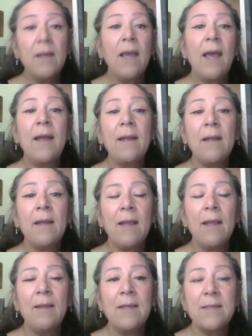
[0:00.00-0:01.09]
And
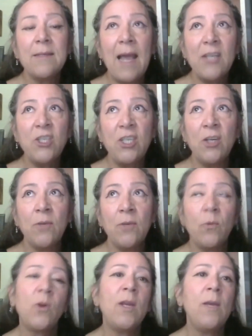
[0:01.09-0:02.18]
in this last year of
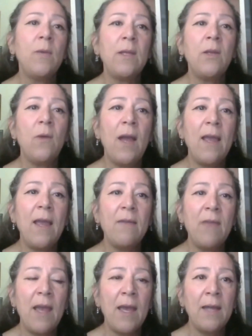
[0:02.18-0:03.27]
working with you, I have
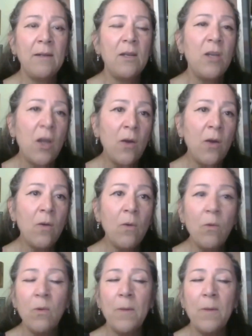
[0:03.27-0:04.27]
had no